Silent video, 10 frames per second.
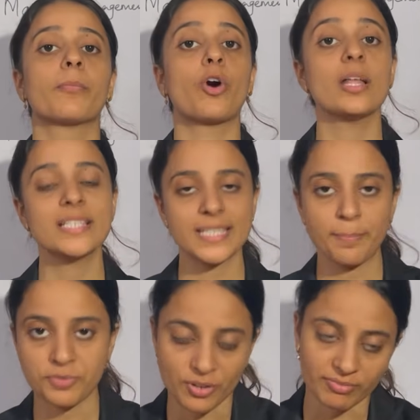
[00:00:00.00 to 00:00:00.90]

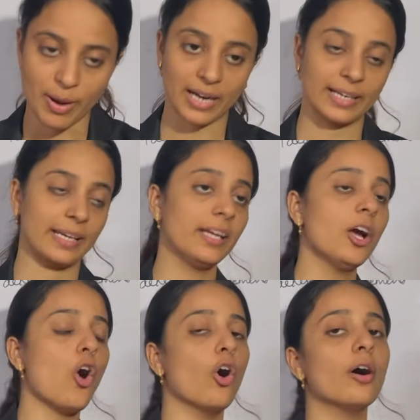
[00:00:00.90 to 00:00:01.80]
concepts of
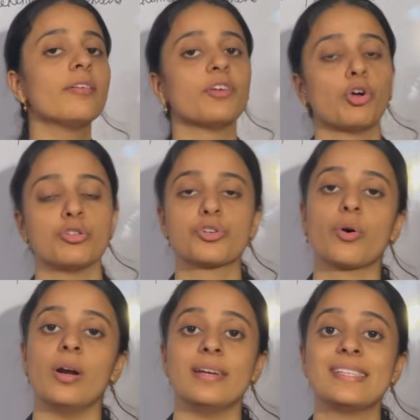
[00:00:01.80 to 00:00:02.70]
marketing, or we also
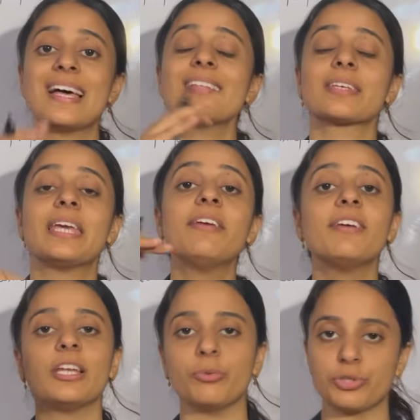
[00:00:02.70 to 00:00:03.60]
call this as
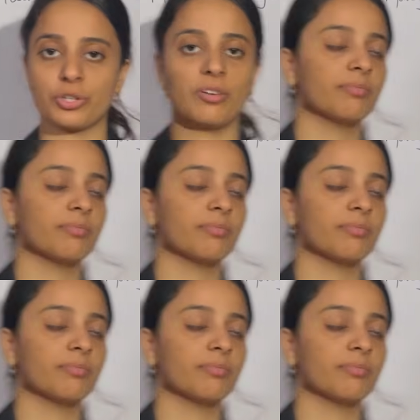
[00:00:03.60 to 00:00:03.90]
evolution of